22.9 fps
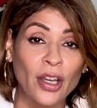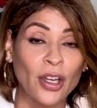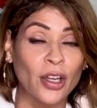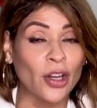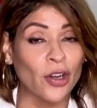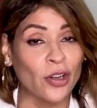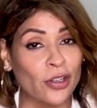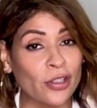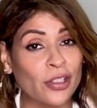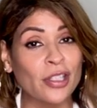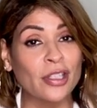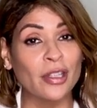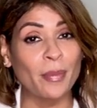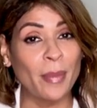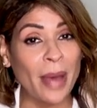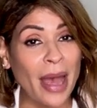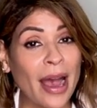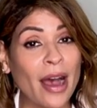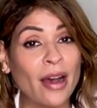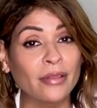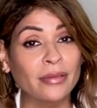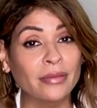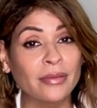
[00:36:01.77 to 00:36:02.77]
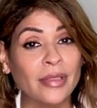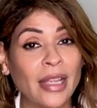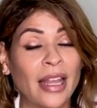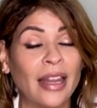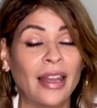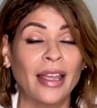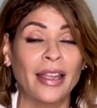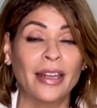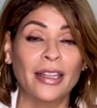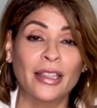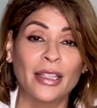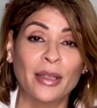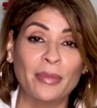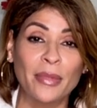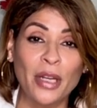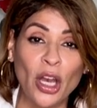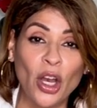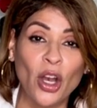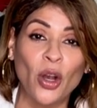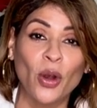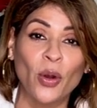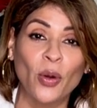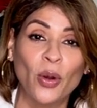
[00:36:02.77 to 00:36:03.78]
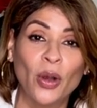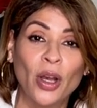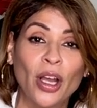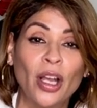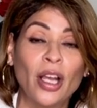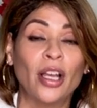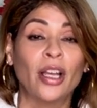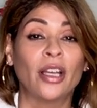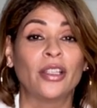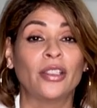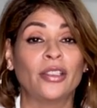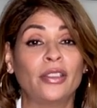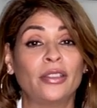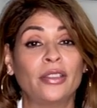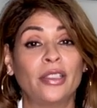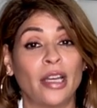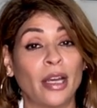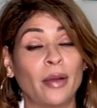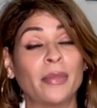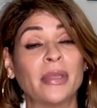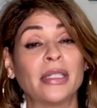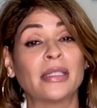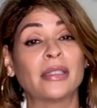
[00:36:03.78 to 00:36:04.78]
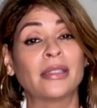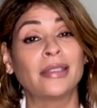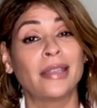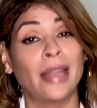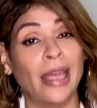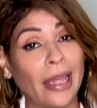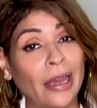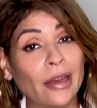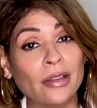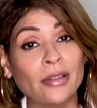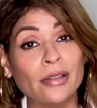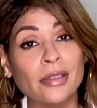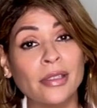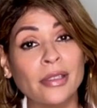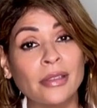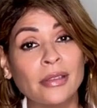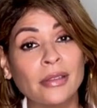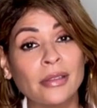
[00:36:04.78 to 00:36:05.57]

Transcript: cursing them out and letting them know you're dumb as nails,